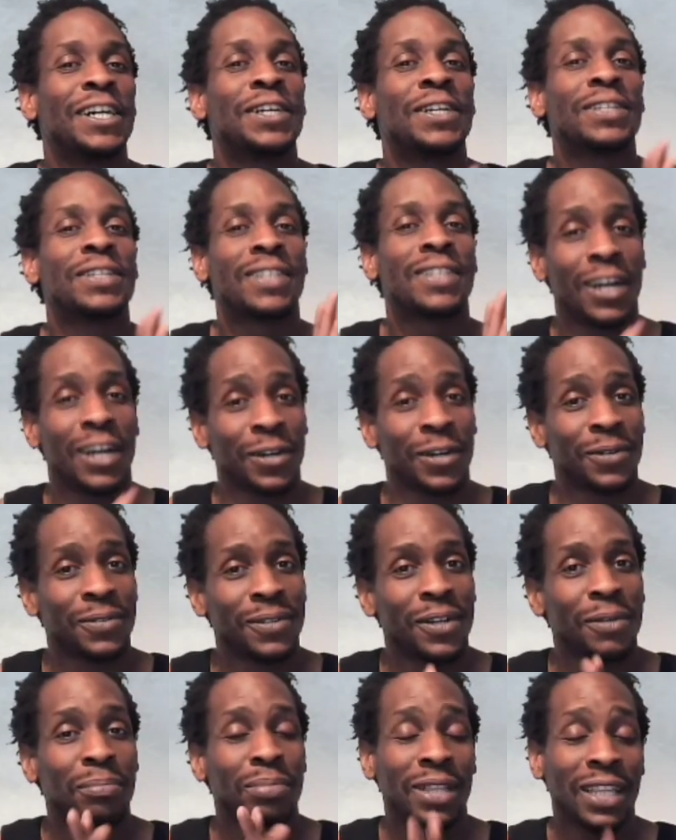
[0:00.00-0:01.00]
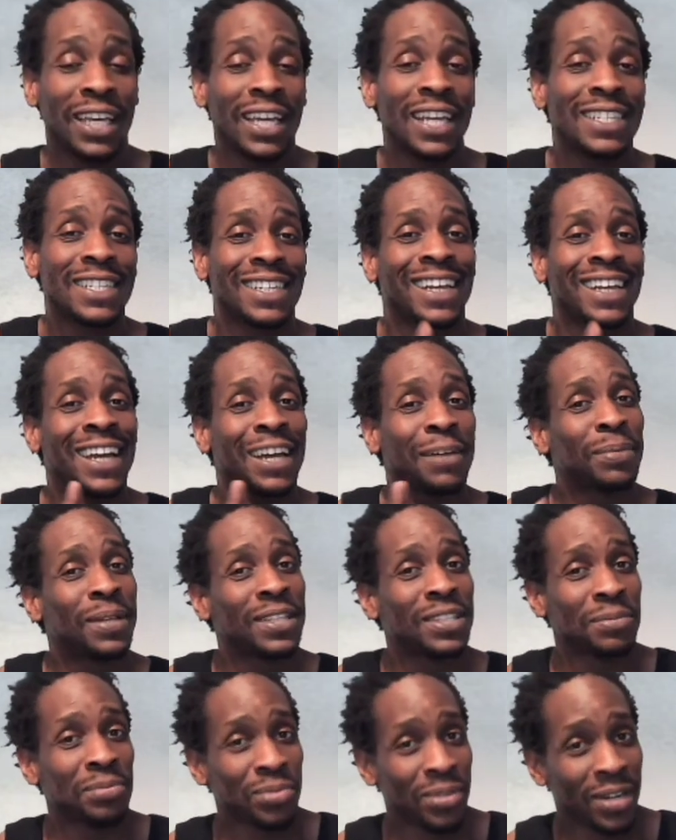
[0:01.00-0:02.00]
So, please like, please
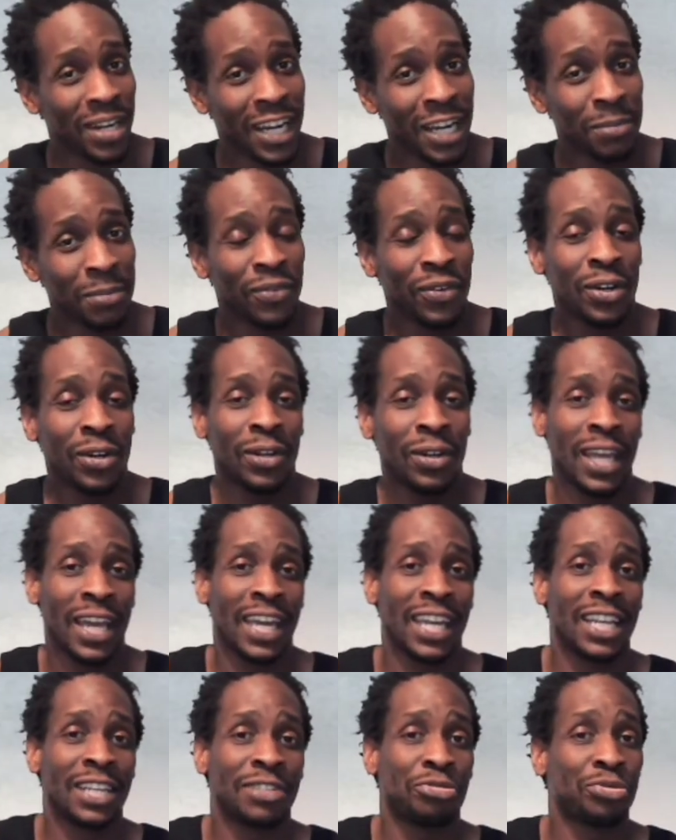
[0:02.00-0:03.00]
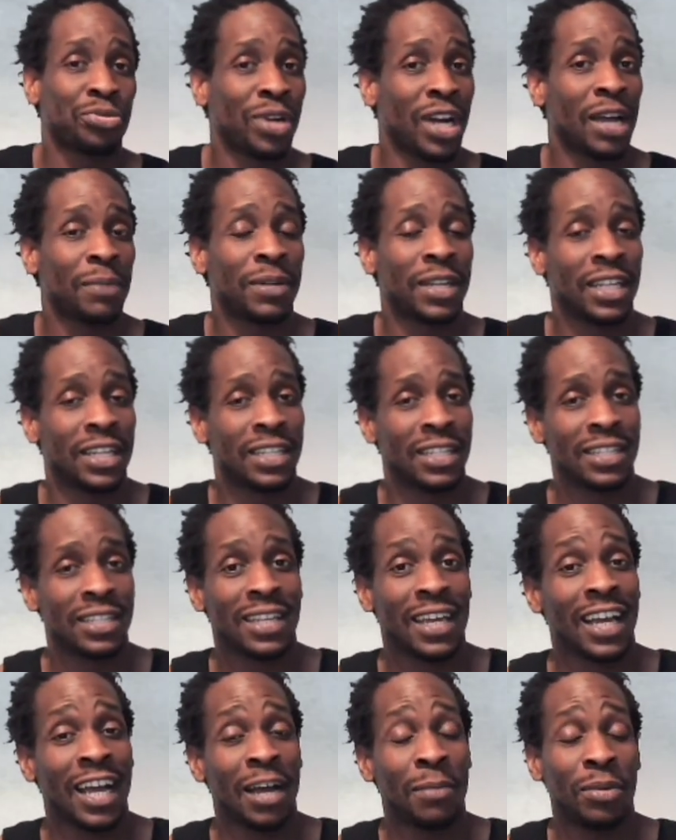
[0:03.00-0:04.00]
subscribe. If you don't like it, hit subscribe and hit
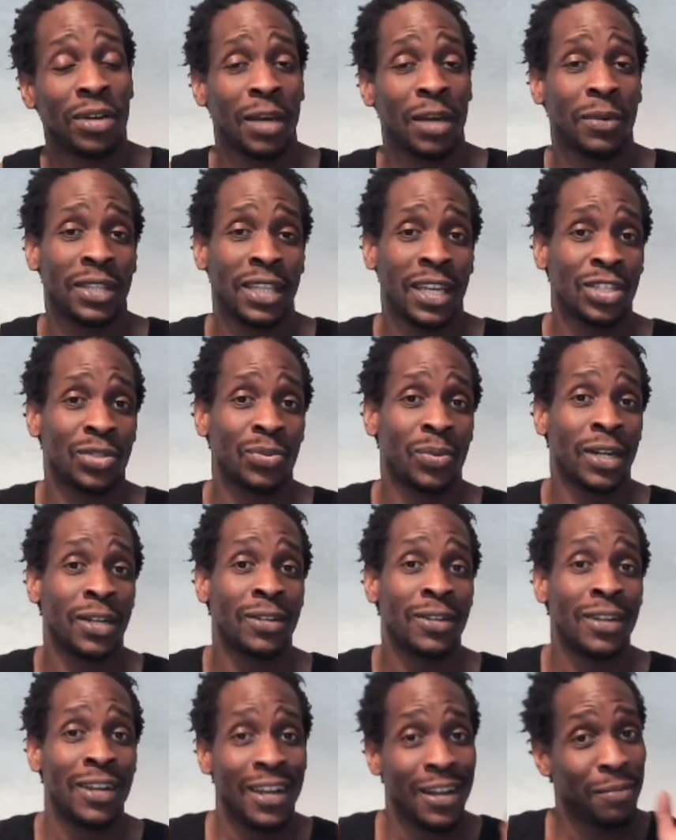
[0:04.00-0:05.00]
dislike. I'm okay with that as well.